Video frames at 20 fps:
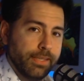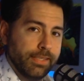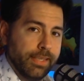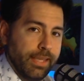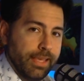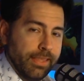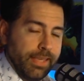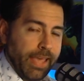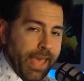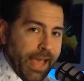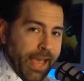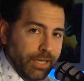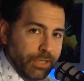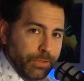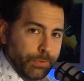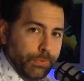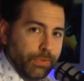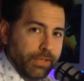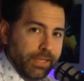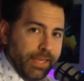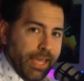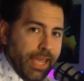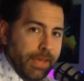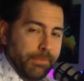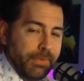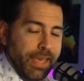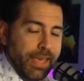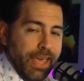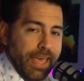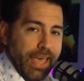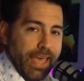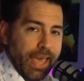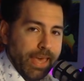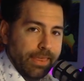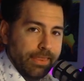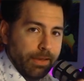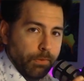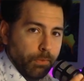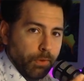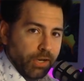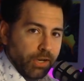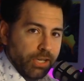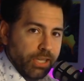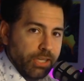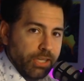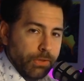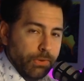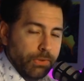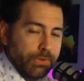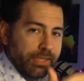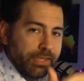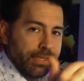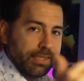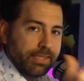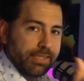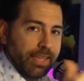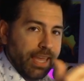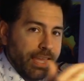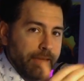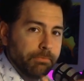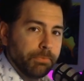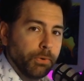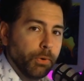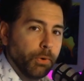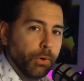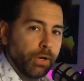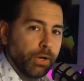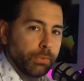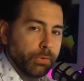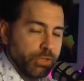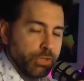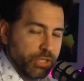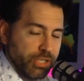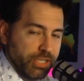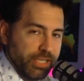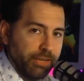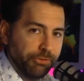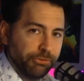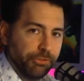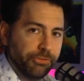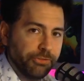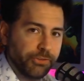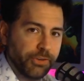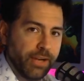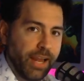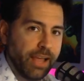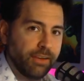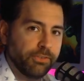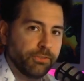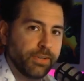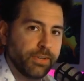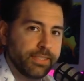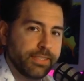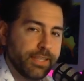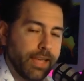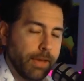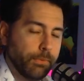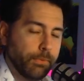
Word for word: in the actual game. And then we're going to use the same board, which is different for every time